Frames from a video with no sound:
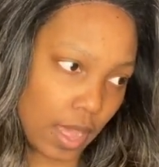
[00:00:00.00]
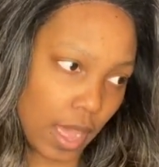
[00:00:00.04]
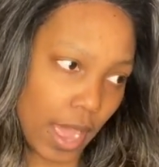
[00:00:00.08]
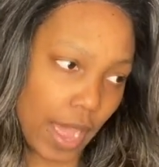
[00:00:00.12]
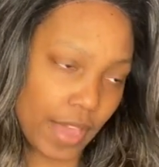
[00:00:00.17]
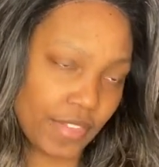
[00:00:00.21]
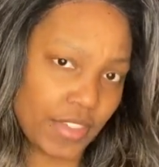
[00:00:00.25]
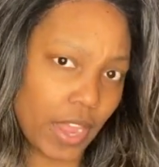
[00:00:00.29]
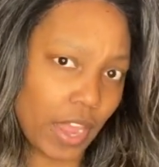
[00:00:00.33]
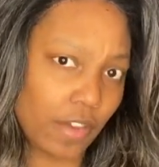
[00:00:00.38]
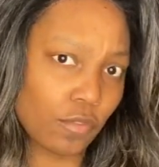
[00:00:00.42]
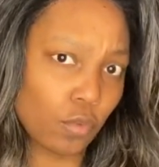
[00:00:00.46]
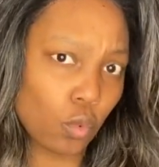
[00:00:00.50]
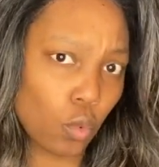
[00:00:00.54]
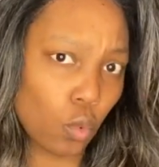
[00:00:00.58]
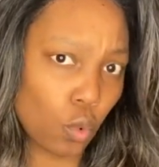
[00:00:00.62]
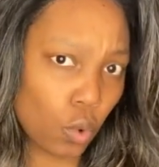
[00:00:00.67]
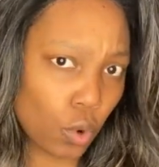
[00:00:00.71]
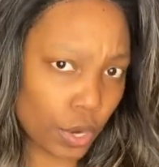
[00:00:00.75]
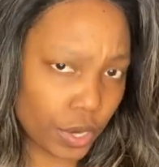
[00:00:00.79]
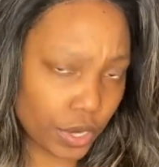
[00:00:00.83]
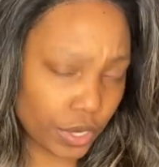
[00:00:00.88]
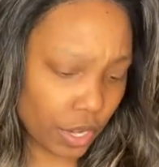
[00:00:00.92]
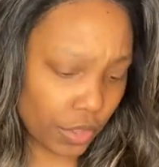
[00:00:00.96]
think I've
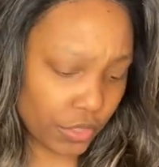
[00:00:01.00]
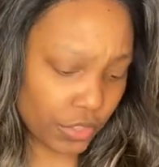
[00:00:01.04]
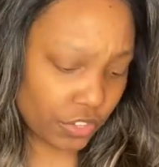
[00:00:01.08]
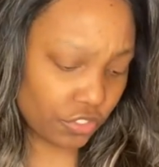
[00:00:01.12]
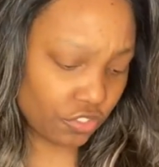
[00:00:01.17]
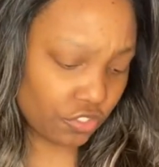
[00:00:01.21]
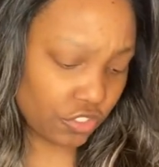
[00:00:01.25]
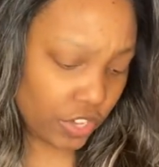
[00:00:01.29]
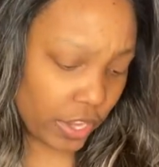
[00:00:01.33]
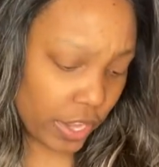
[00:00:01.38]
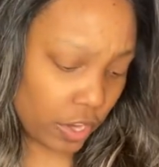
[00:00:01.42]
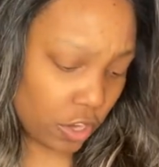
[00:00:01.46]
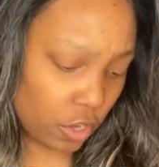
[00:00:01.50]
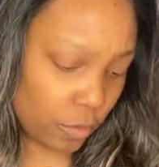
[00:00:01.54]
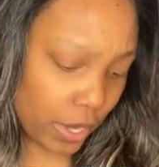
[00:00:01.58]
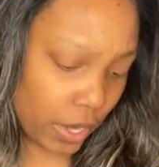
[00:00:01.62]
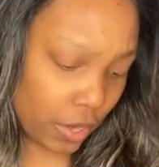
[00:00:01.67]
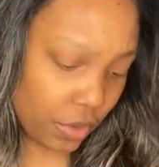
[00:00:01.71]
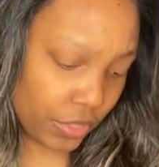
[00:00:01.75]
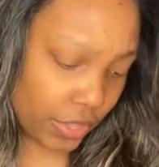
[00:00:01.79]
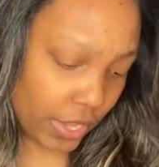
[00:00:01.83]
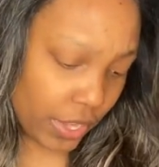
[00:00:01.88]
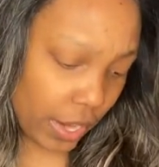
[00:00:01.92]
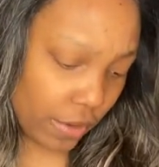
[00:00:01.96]
worn it on this channel, but I
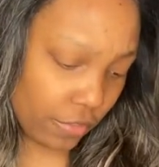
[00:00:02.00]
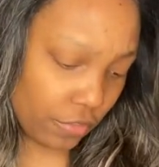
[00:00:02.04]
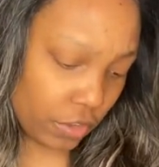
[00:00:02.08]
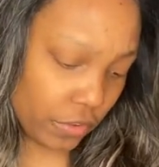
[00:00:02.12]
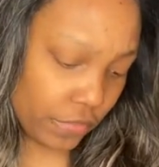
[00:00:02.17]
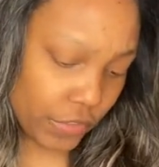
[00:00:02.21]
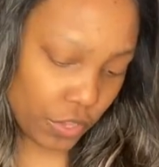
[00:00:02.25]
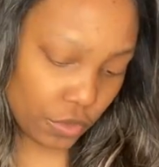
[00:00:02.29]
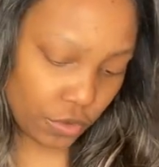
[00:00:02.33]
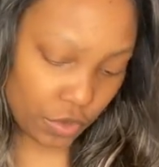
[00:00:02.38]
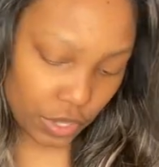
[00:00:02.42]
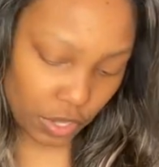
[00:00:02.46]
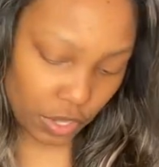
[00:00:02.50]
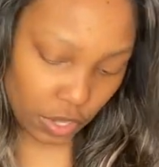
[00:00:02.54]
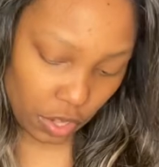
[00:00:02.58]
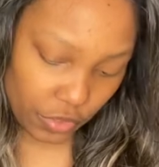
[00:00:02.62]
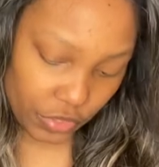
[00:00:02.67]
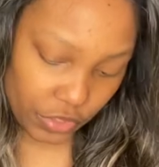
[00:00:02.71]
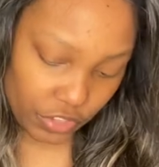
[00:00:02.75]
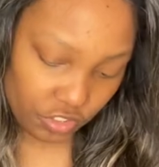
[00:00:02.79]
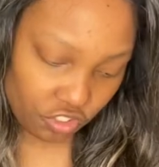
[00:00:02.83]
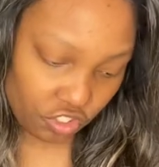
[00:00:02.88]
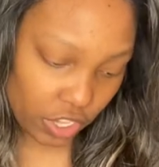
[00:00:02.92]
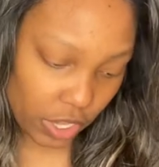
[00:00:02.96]
don't think I've reviewed it on
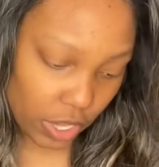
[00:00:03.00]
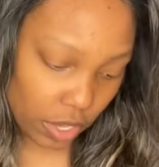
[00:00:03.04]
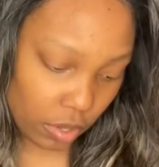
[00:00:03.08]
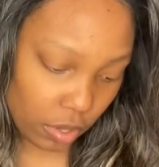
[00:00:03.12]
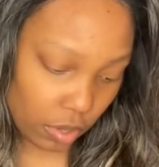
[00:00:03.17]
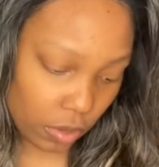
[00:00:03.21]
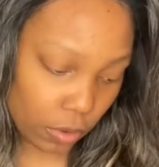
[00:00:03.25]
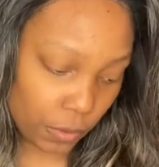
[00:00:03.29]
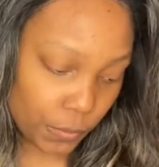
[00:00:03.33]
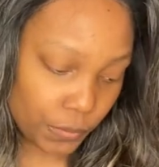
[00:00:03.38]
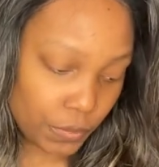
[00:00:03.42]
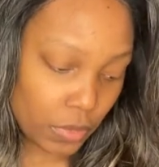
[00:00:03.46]
this channel.